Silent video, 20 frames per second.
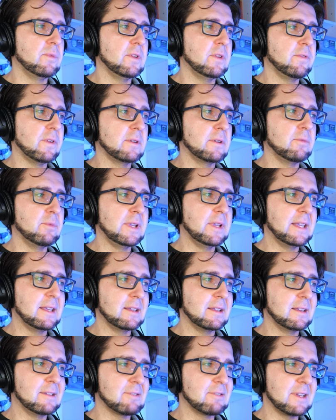If, if we
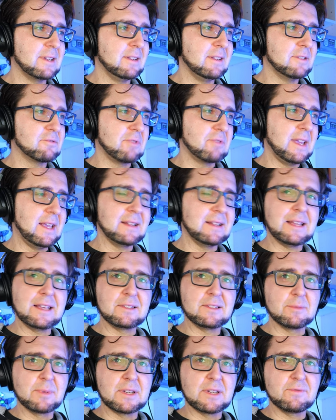can create
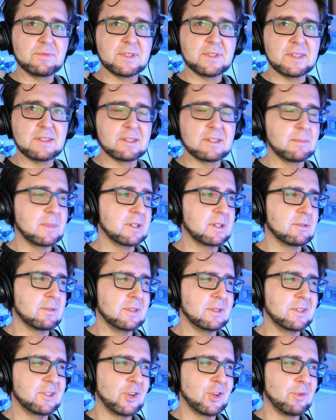like some kind of system
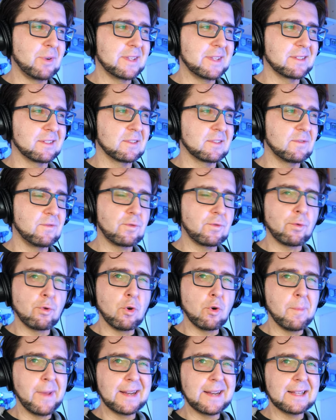that generates us
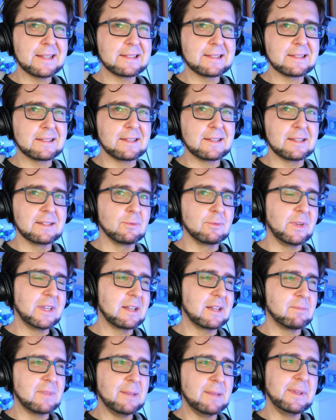four minutes, then we
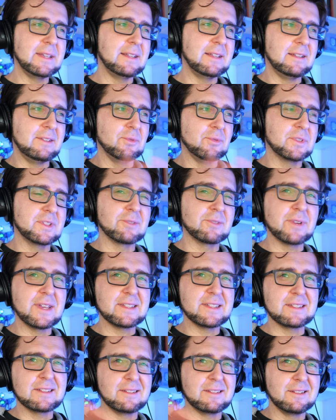can maybe use the
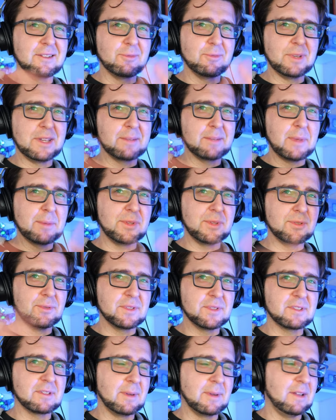rest. You know, we can maybe
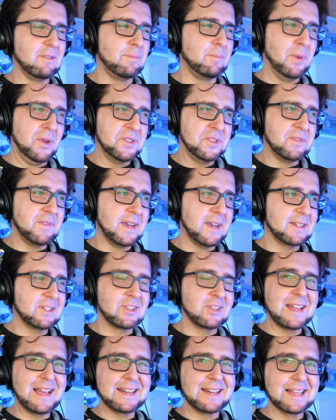use some kind of boss fight
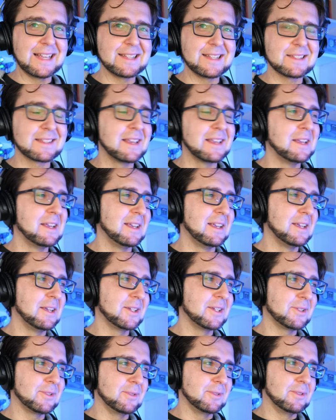shenanigans
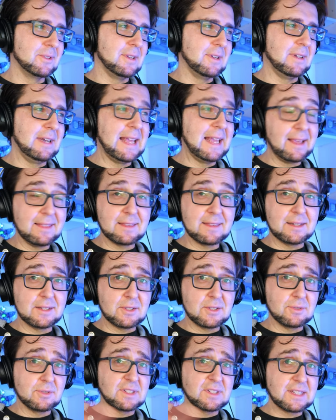to uh, lengthen
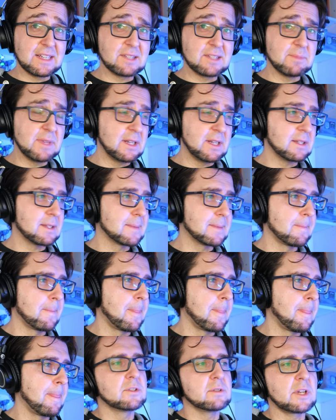it to six minutes.
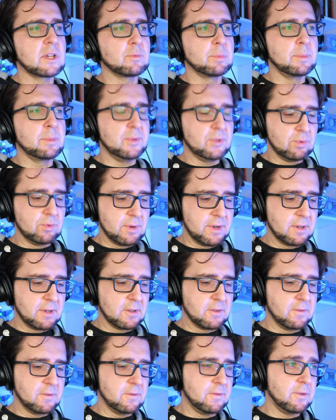So that would be
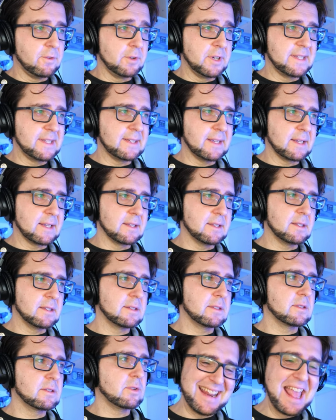240
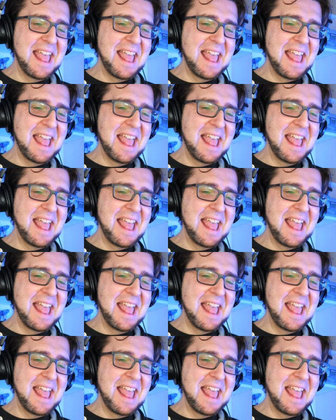seconds.